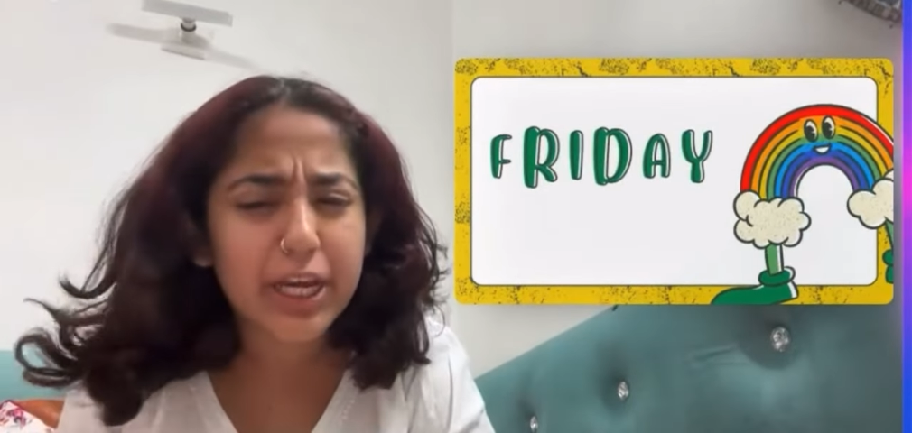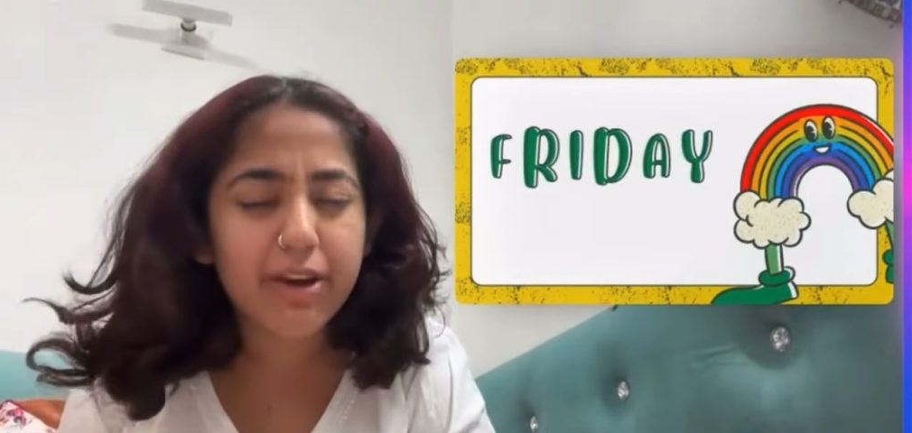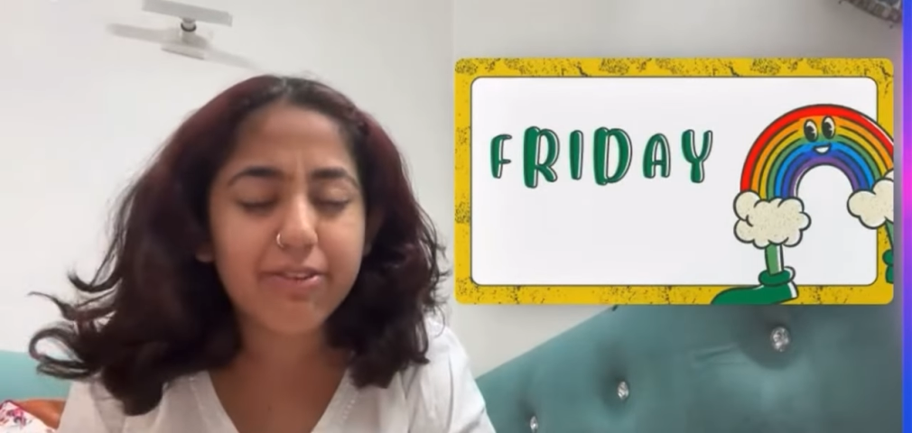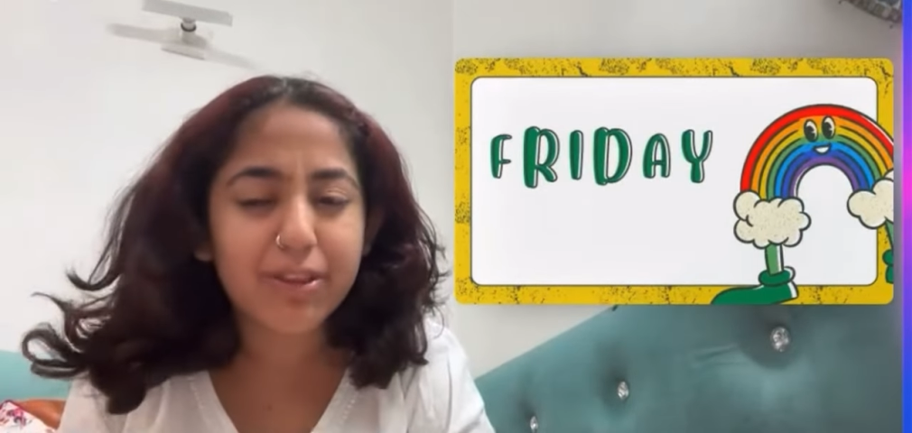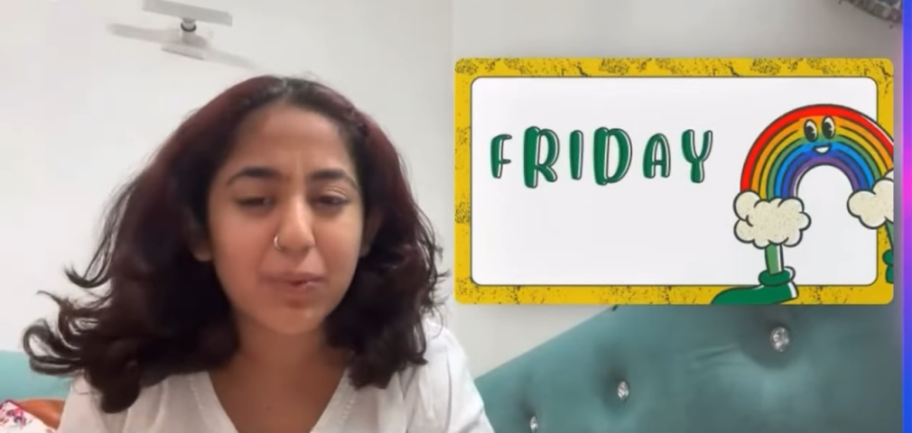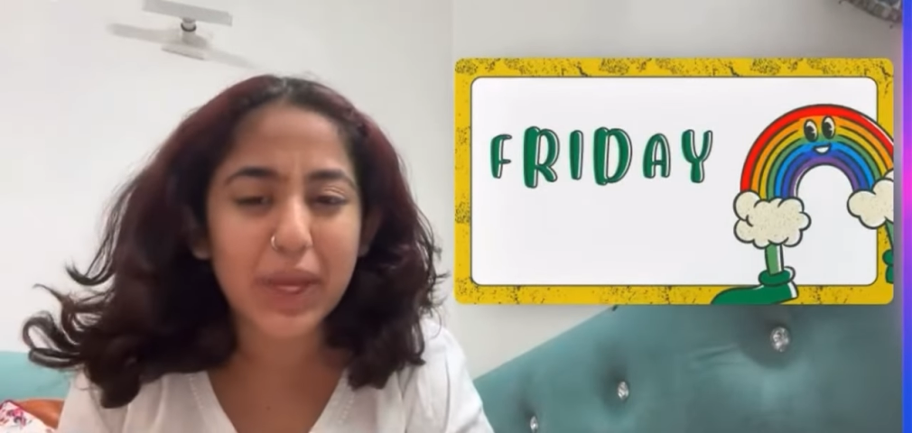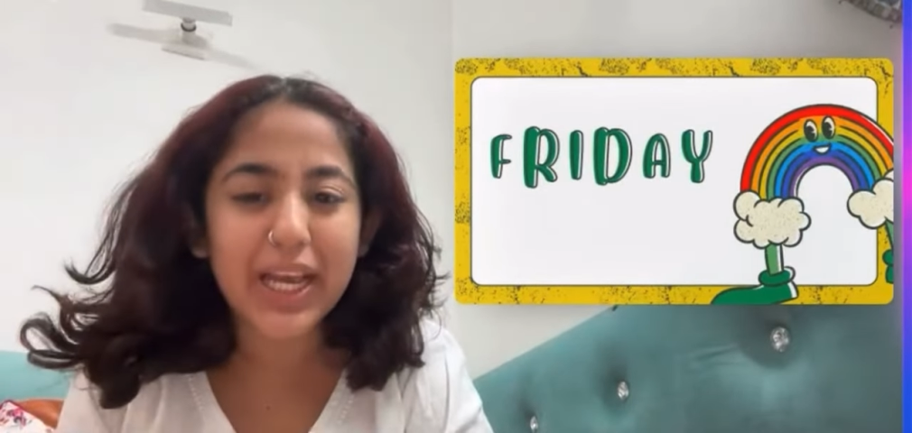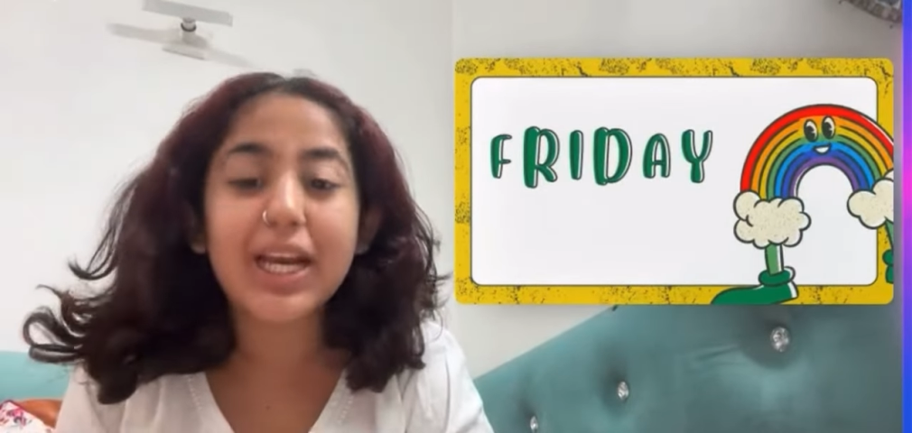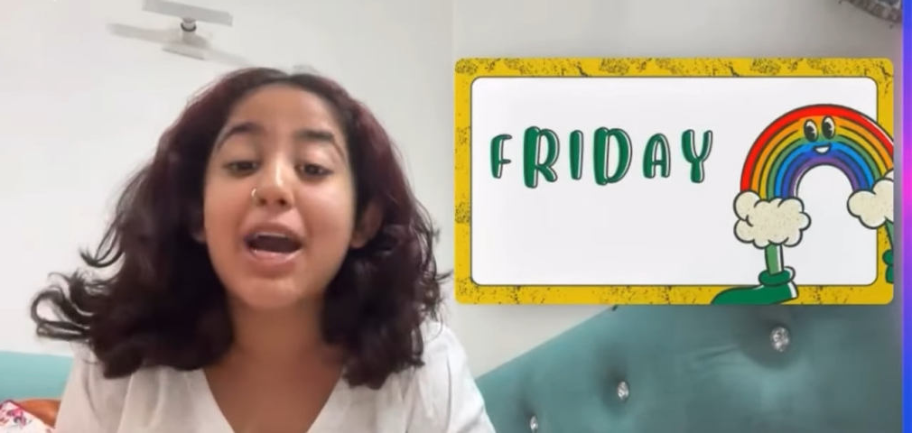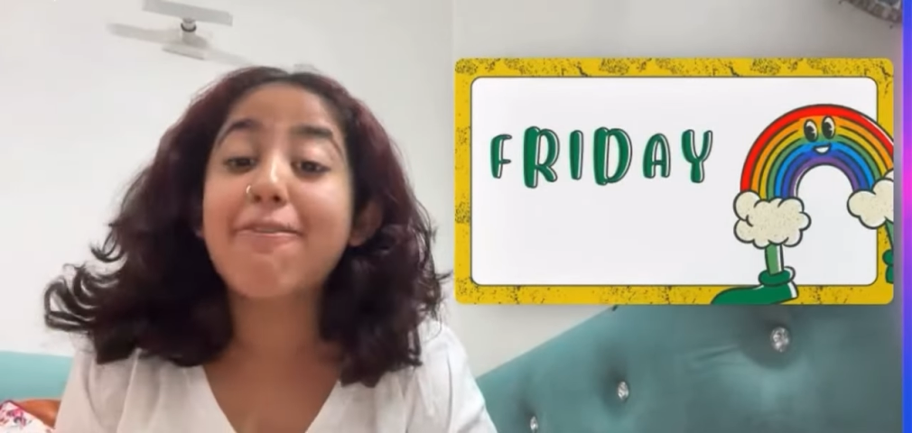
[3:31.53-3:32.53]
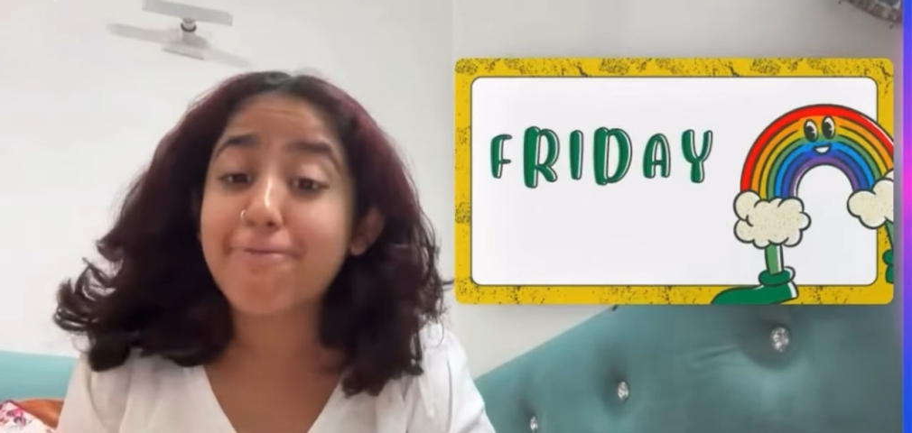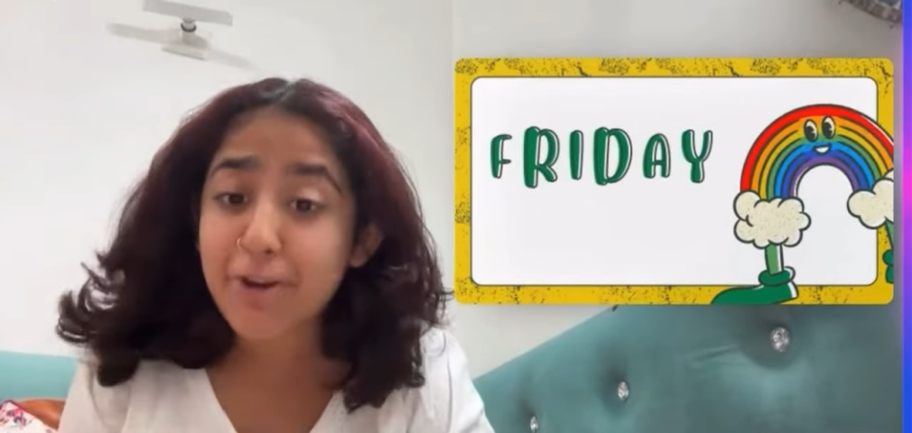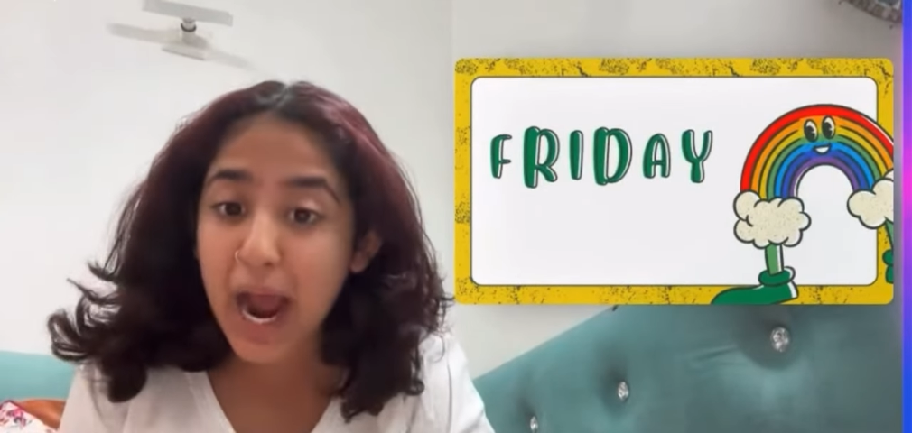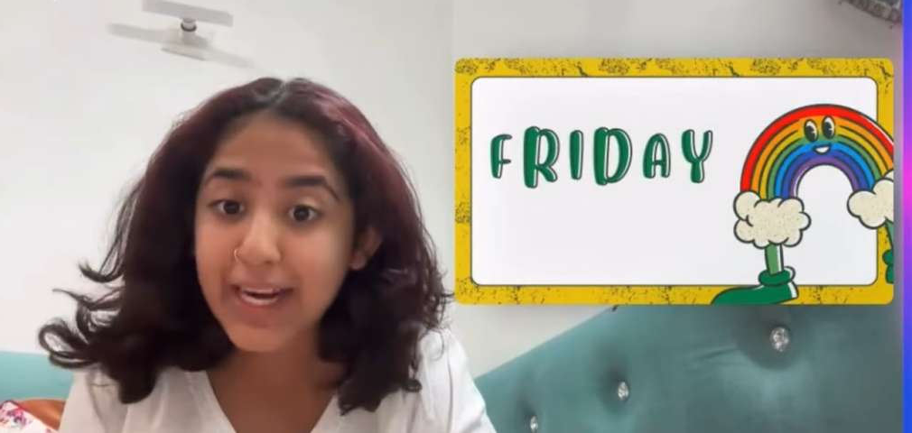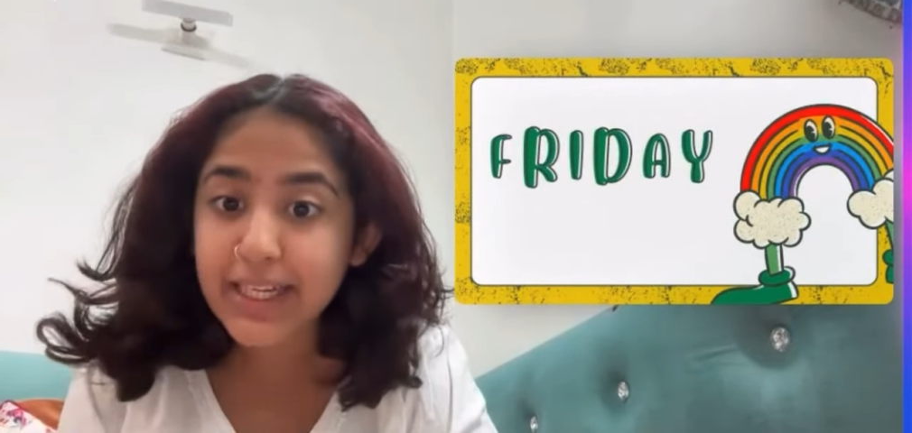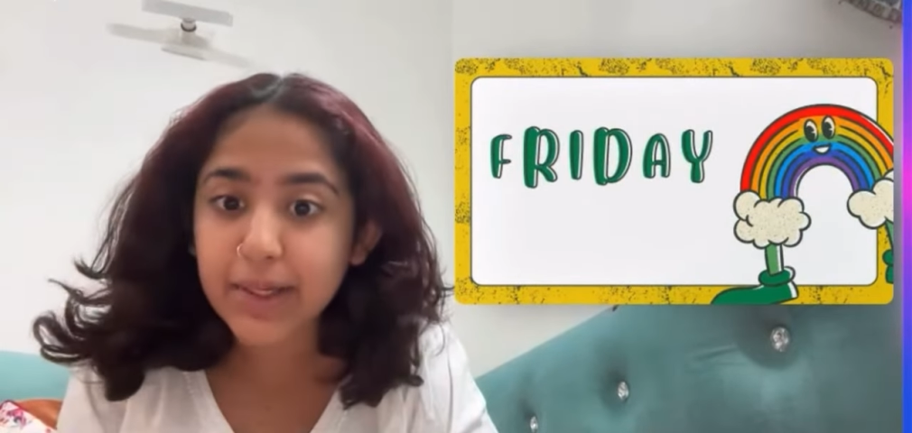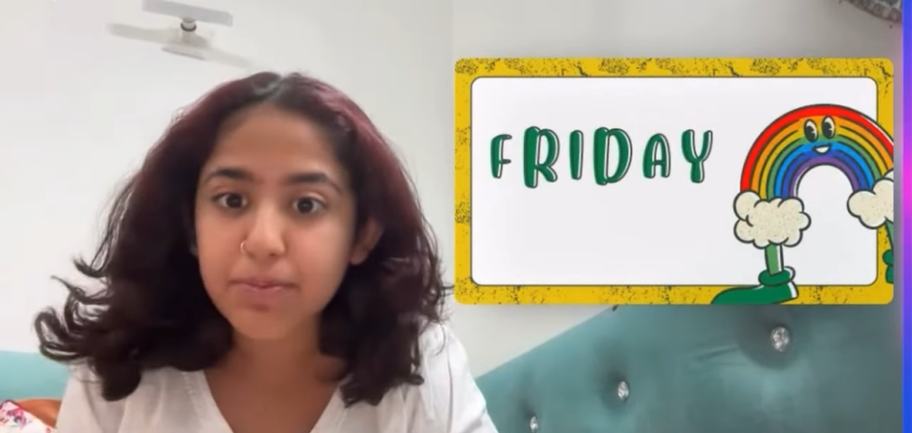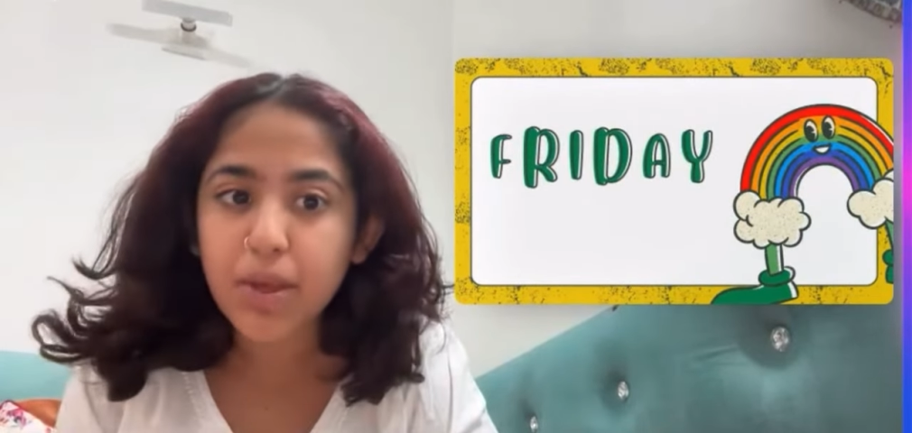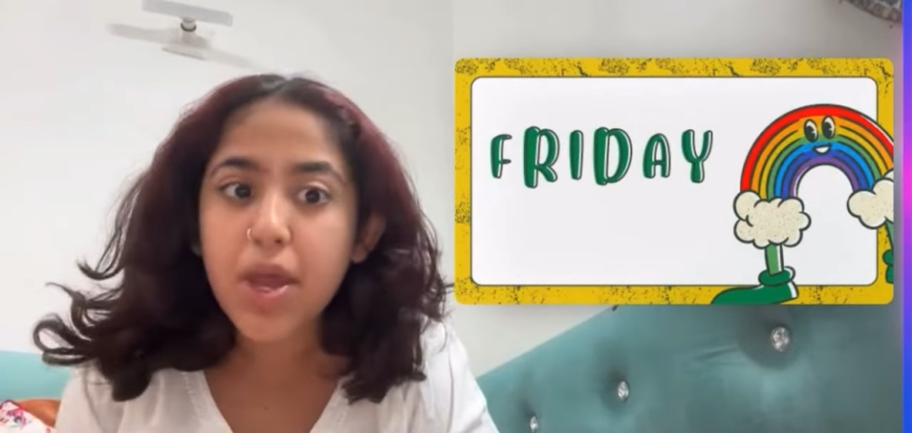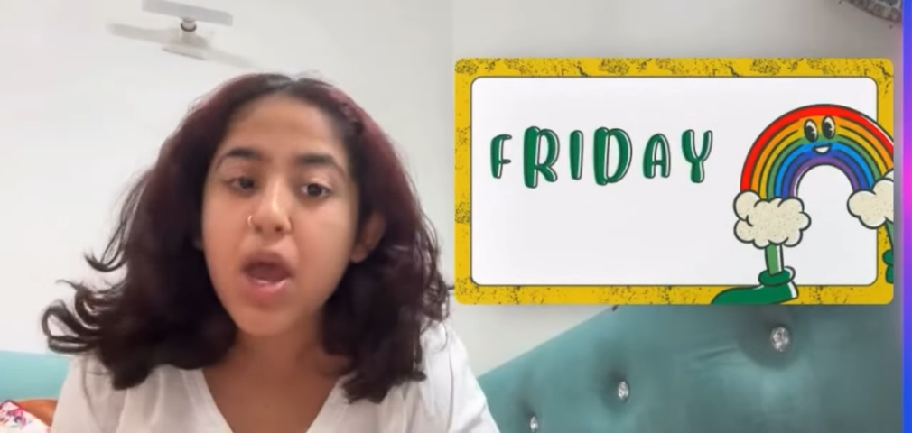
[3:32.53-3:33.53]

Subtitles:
day of the week, Friday.